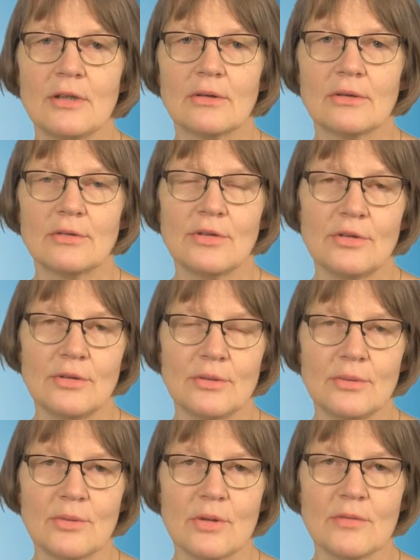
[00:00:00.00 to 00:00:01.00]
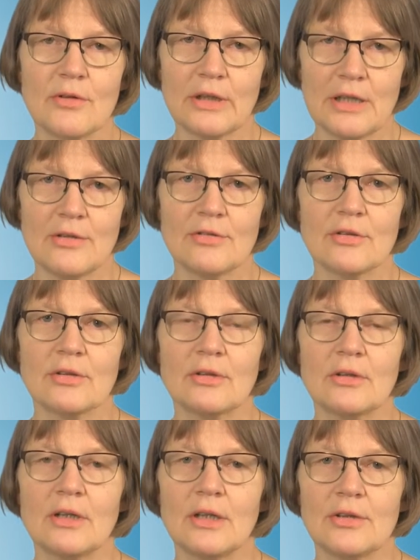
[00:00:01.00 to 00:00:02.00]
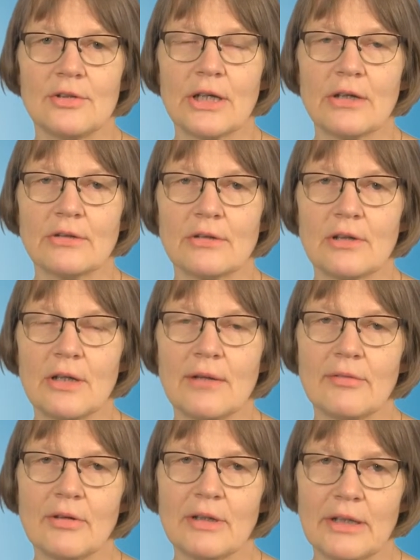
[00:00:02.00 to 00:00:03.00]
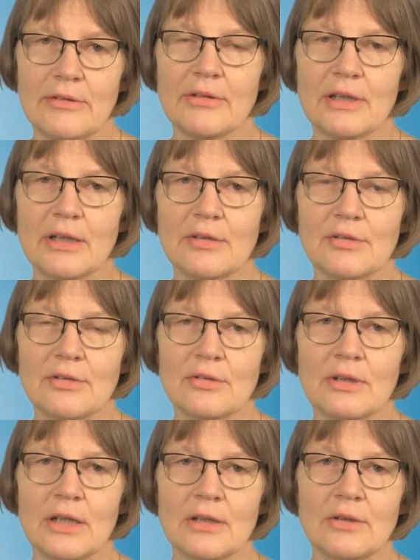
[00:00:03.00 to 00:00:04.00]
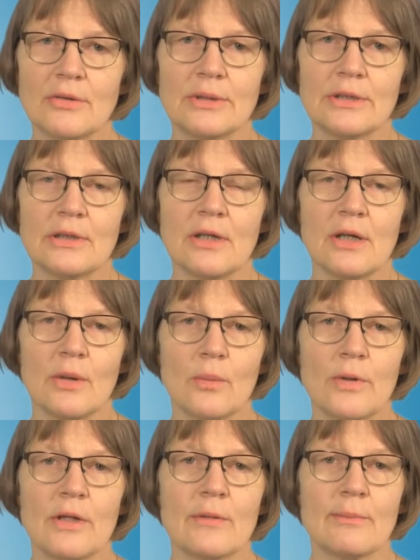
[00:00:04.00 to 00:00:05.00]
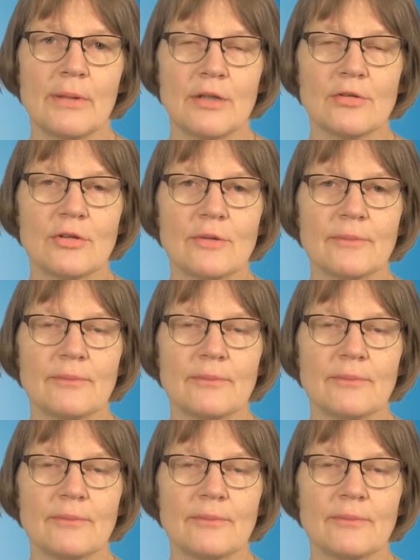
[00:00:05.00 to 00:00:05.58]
continue to the vocational secondary level education and do it with pleasure.